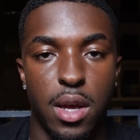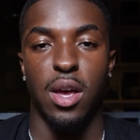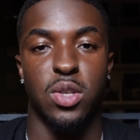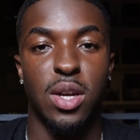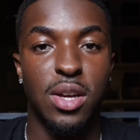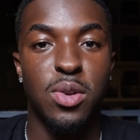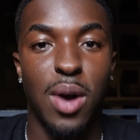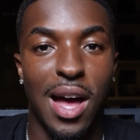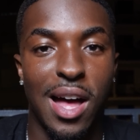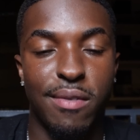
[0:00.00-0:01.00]
So now that you
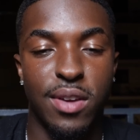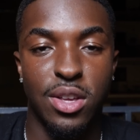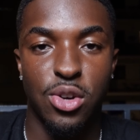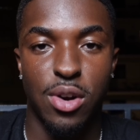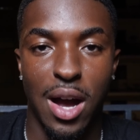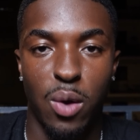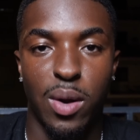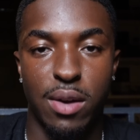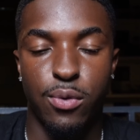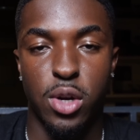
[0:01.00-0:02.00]
have your
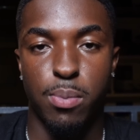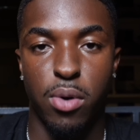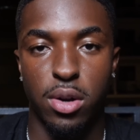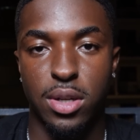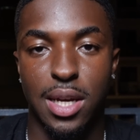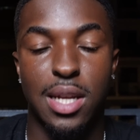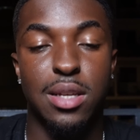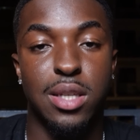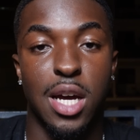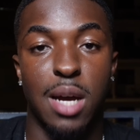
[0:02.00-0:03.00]
outline for your product, it is
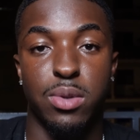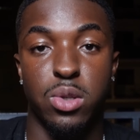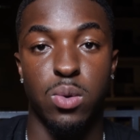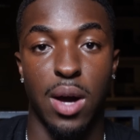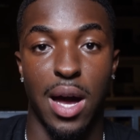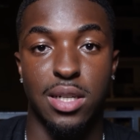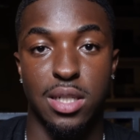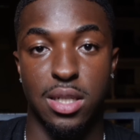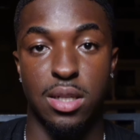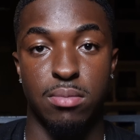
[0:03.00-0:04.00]
time to
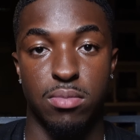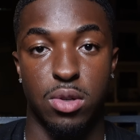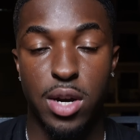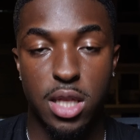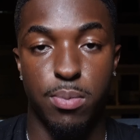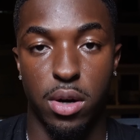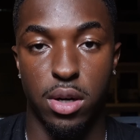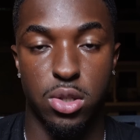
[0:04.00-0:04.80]
actually create the product.